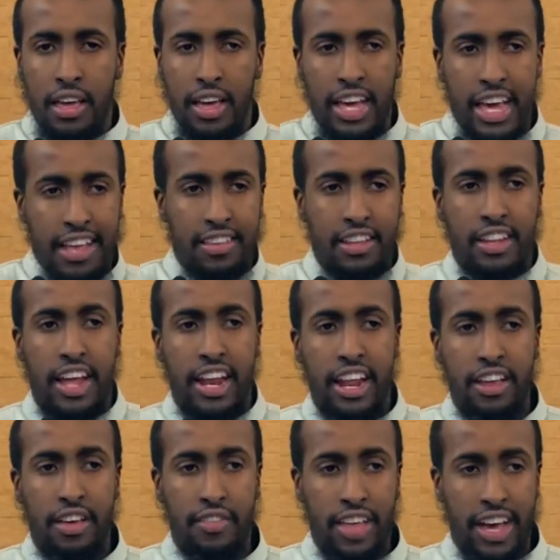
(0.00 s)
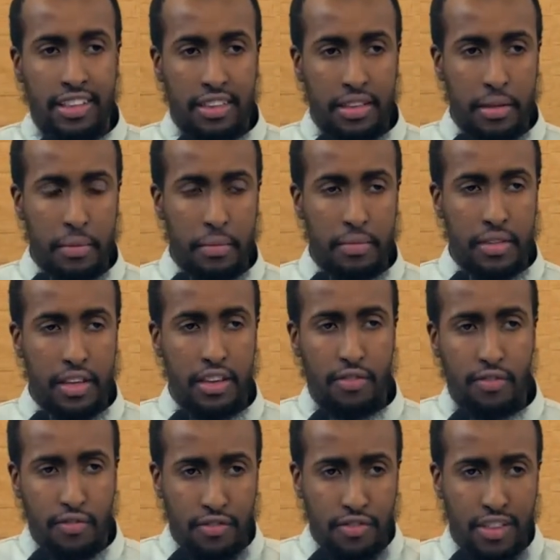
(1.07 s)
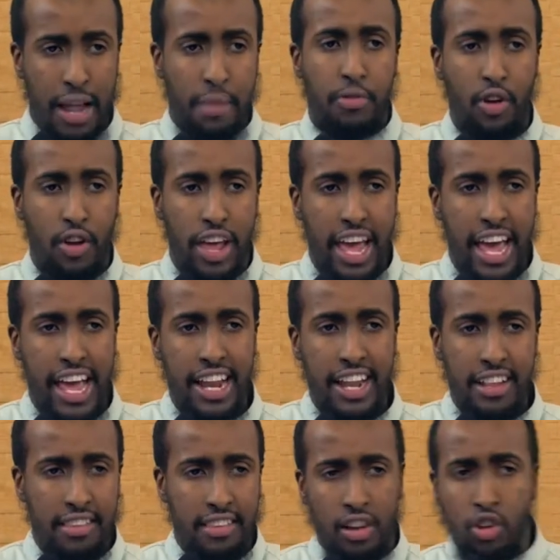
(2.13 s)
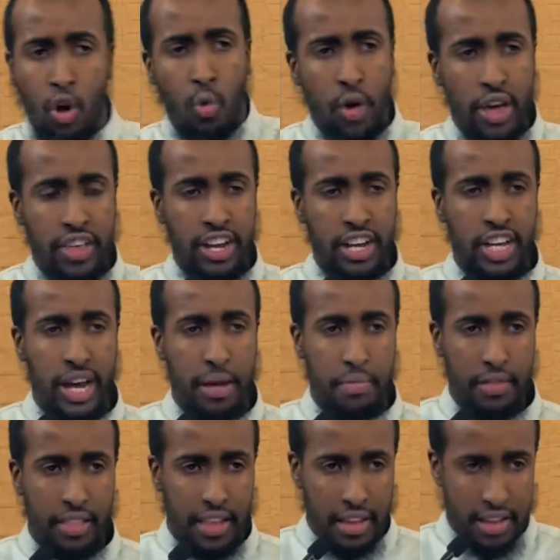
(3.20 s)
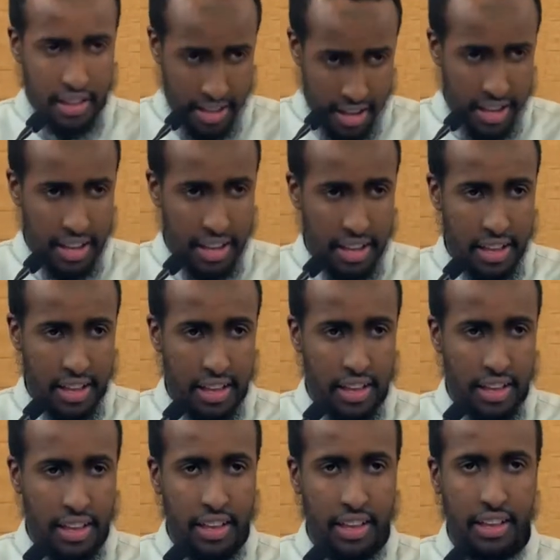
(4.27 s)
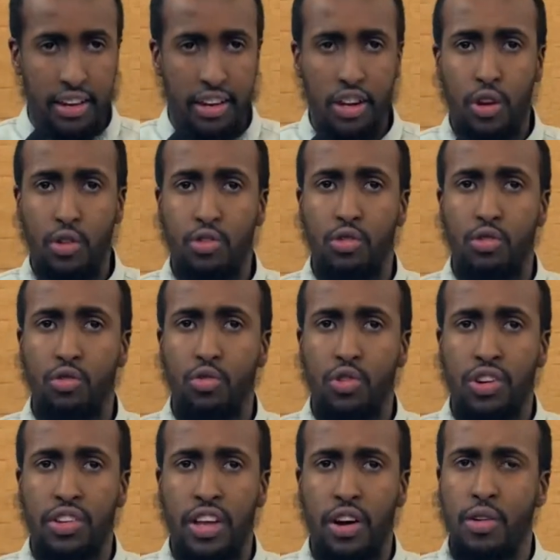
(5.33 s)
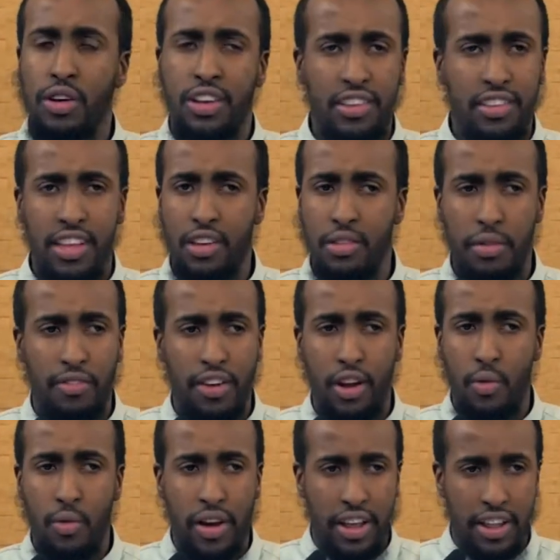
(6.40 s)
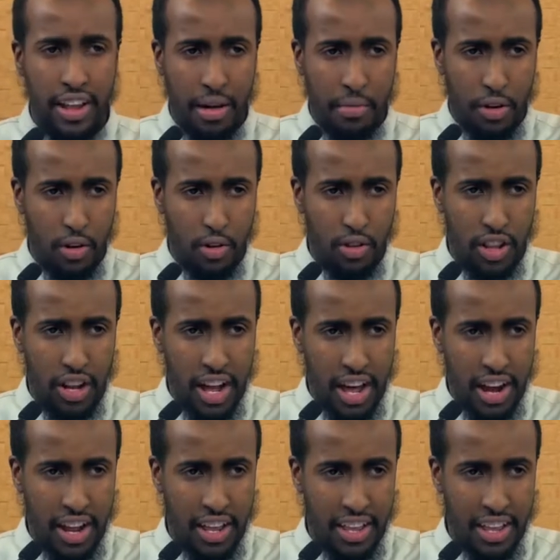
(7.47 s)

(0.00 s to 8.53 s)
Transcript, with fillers: He hasn't done any of that. He slapped it on her head and said, Go wear the hijab. Huh? She goes to school, and she's like, Oh, he just tells me if I don't wear it, I'm going to go to the nar.